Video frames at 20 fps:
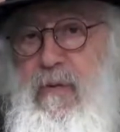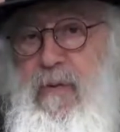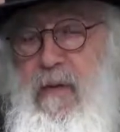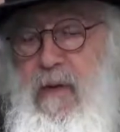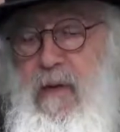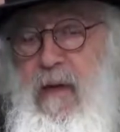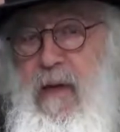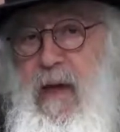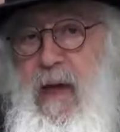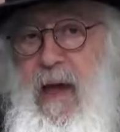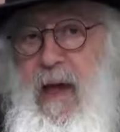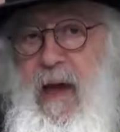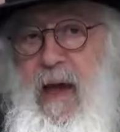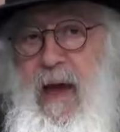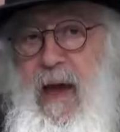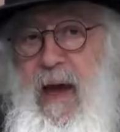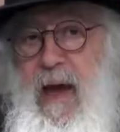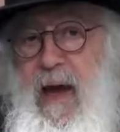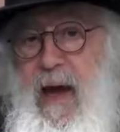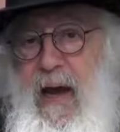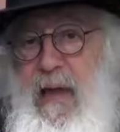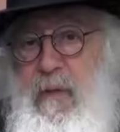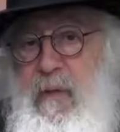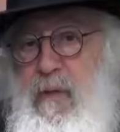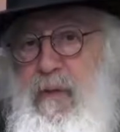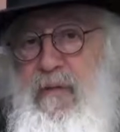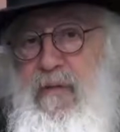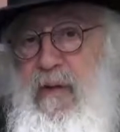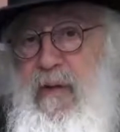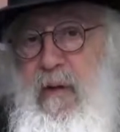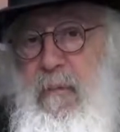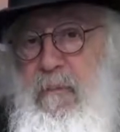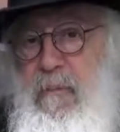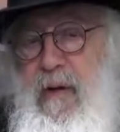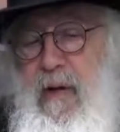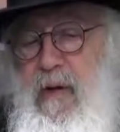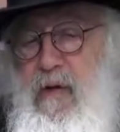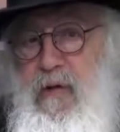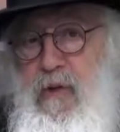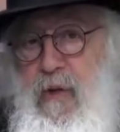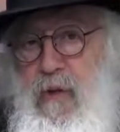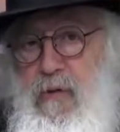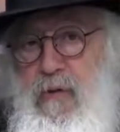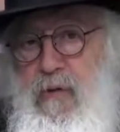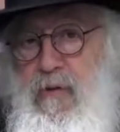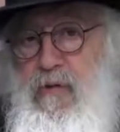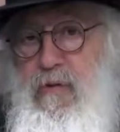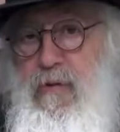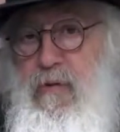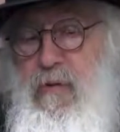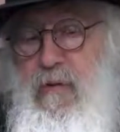"I don't feel when I study,